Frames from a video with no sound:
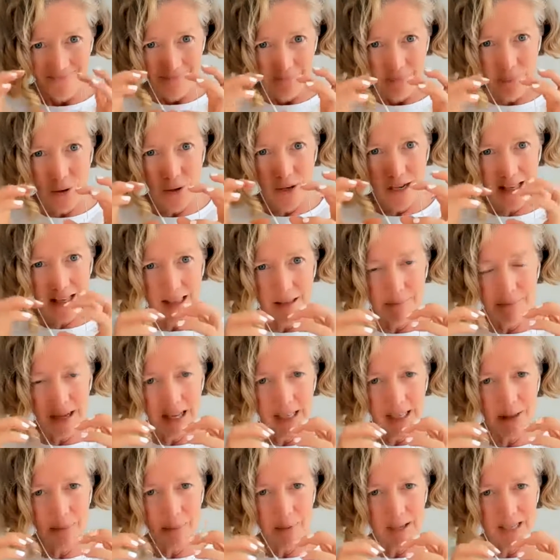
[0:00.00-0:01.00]
putting the
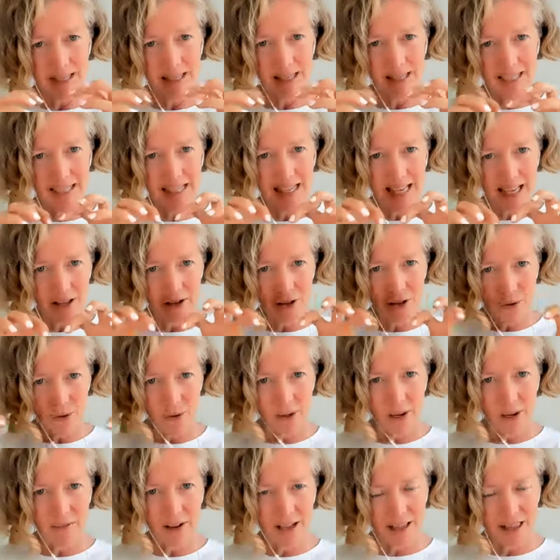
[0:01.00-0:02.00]
puzzle pieces together so
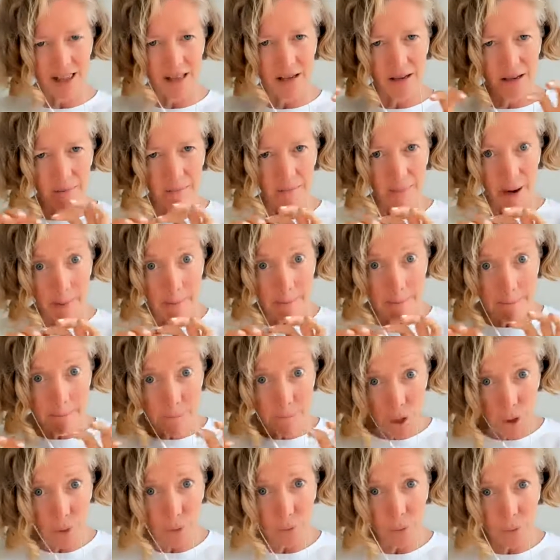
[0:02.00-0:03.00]
I've got my
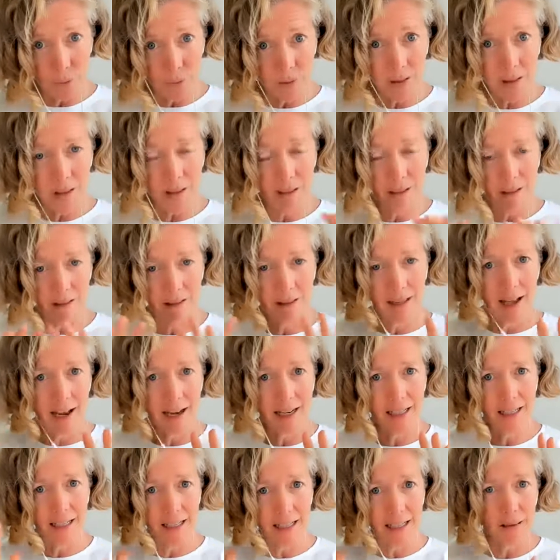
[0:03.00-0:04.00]
bones
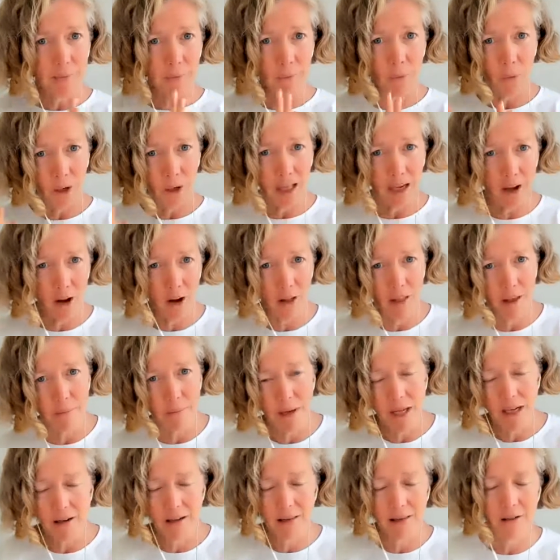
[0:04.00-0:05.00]
lined, and we're getting all that
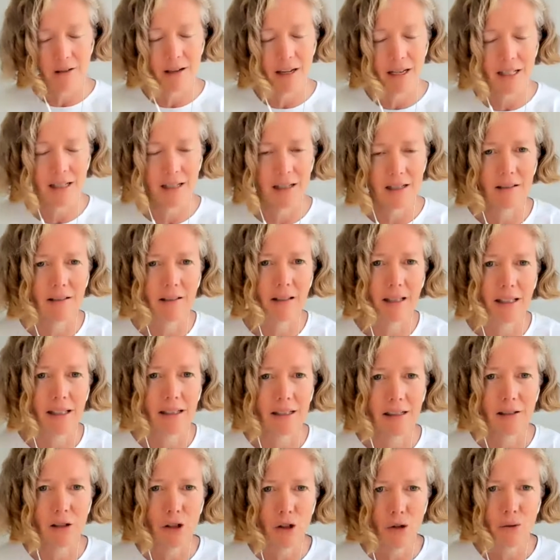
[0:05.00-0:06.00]
meat on there nice
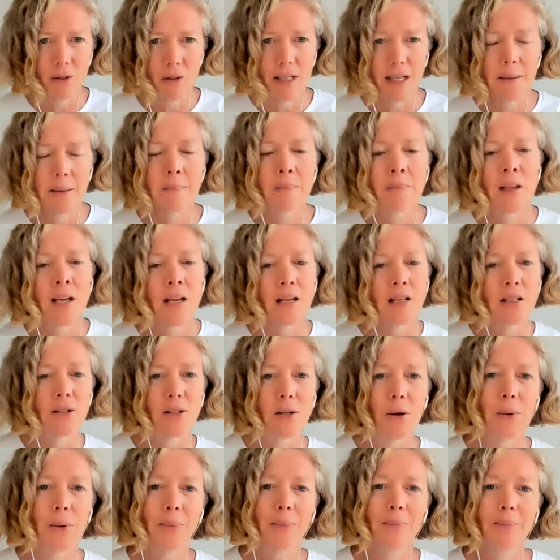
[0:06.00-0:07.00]
and juicy.
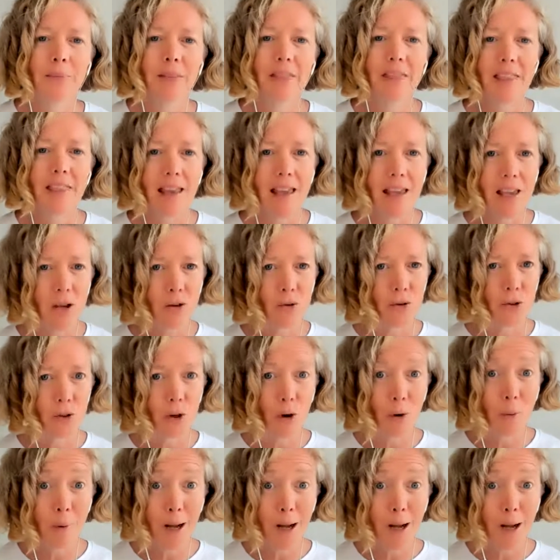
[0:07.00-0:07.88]
So thank you so